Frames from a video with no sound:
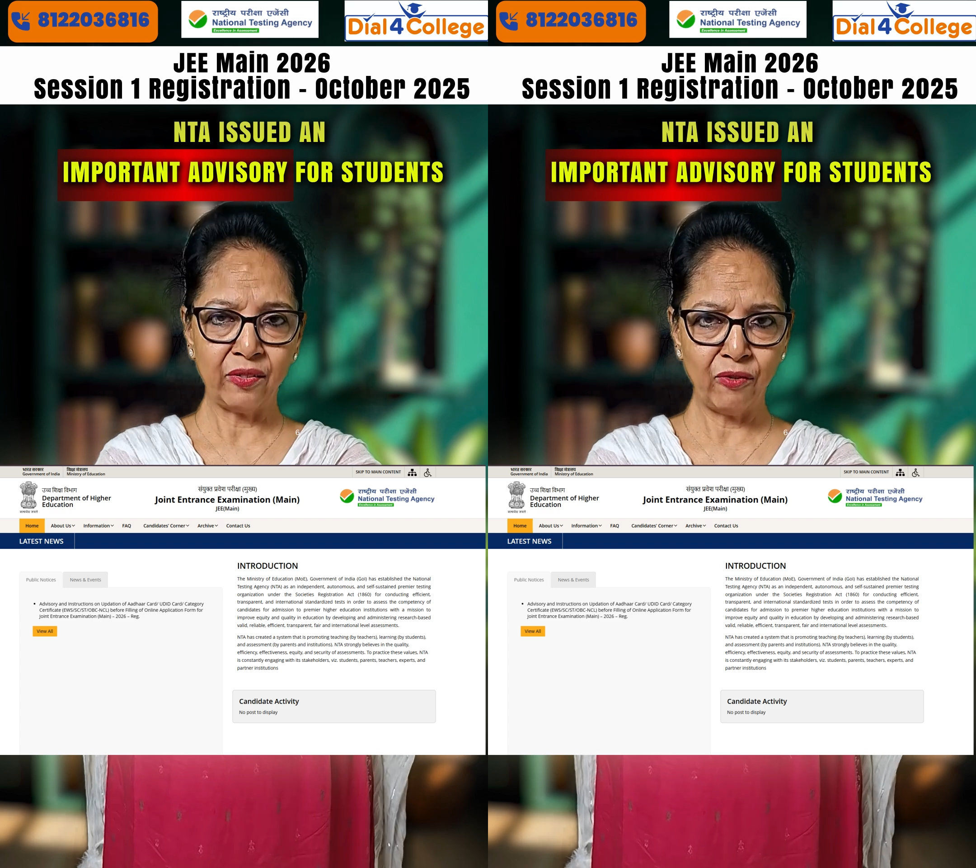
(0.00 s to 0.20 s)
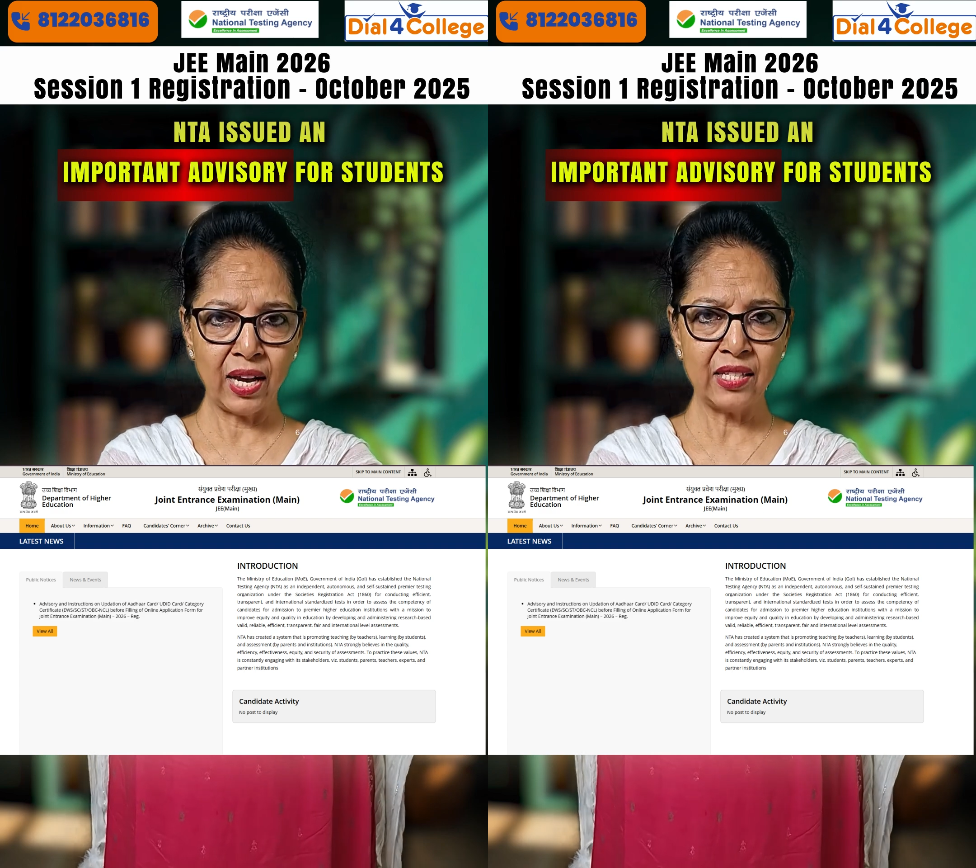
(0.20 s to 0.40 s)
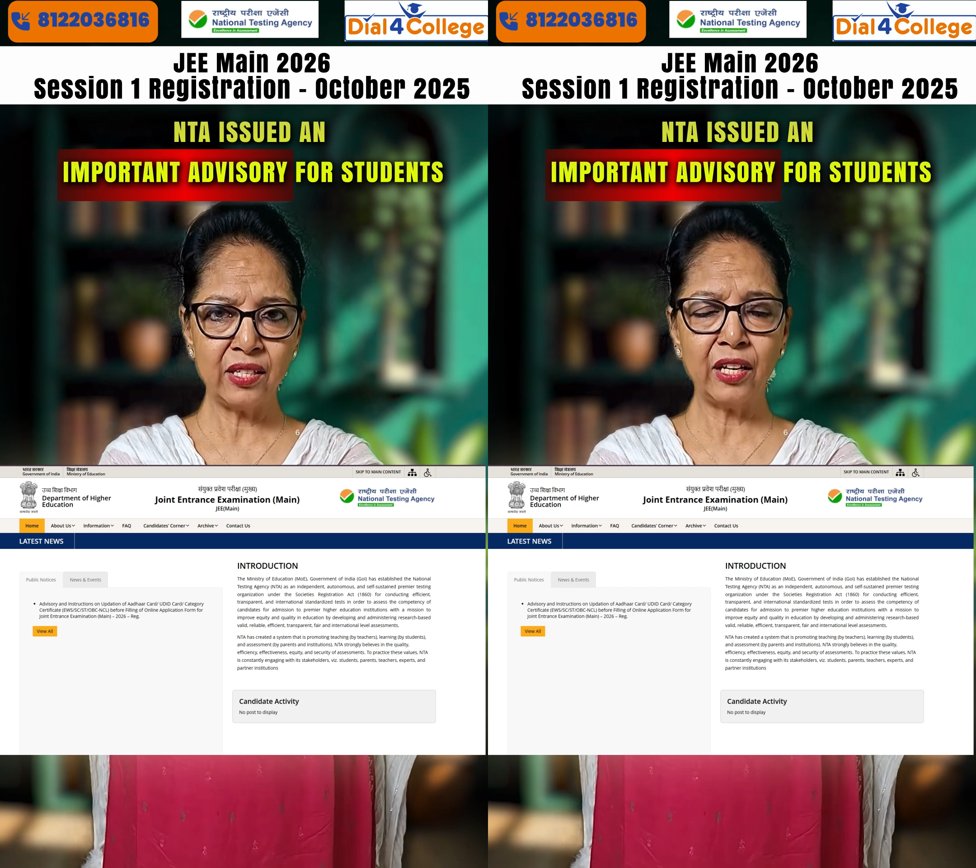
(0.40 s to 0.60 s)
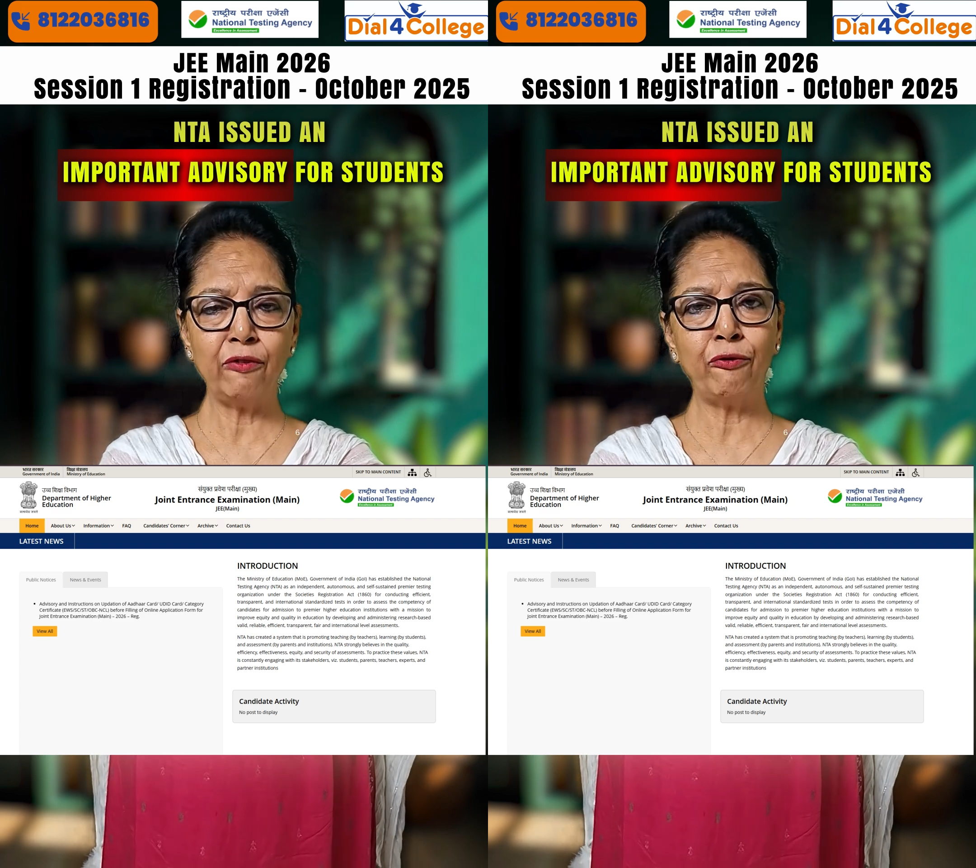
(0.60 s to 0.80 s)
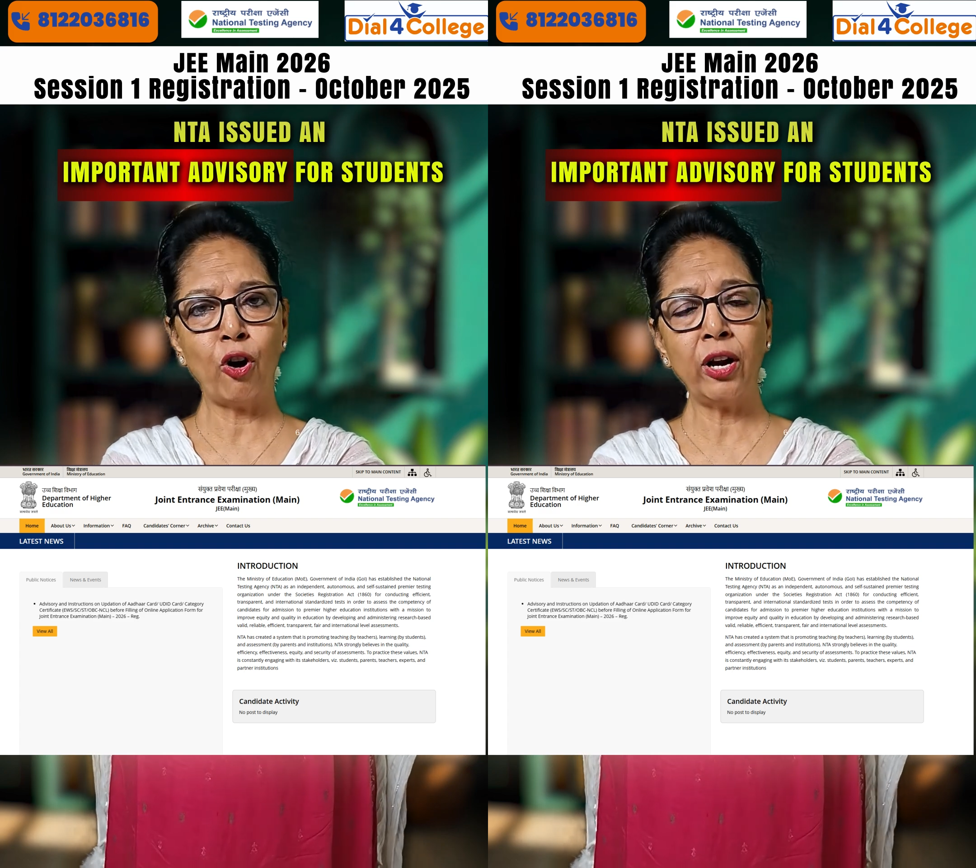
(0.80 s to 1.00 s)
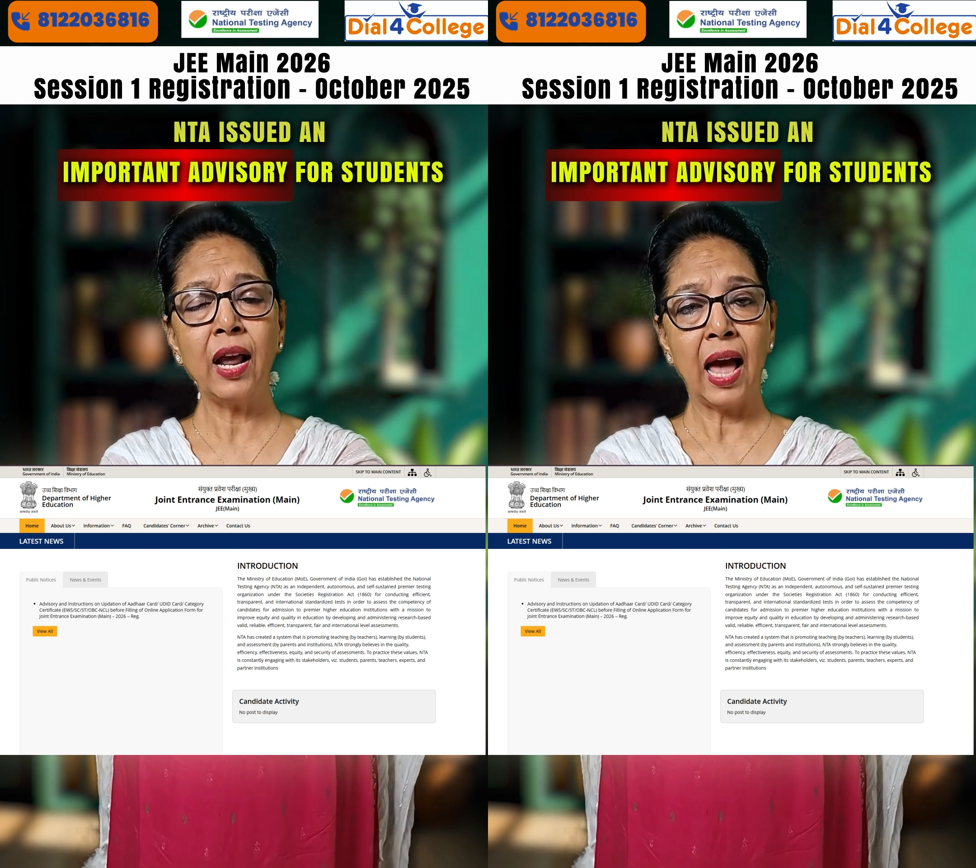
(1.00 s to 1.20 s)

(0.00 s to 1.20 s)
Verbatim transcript: advisory for